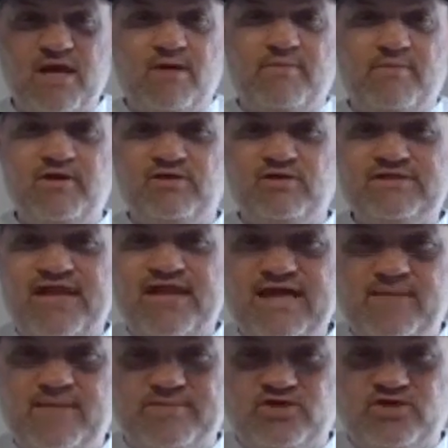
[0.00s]
but you're setting
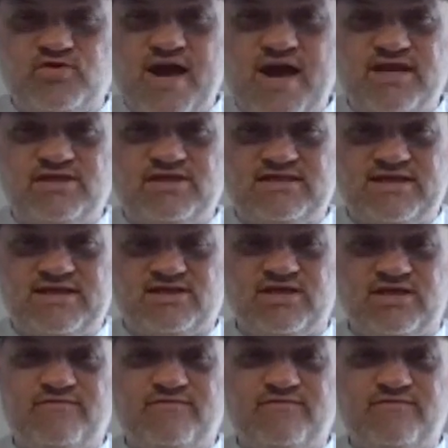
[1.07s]
up a strategy session.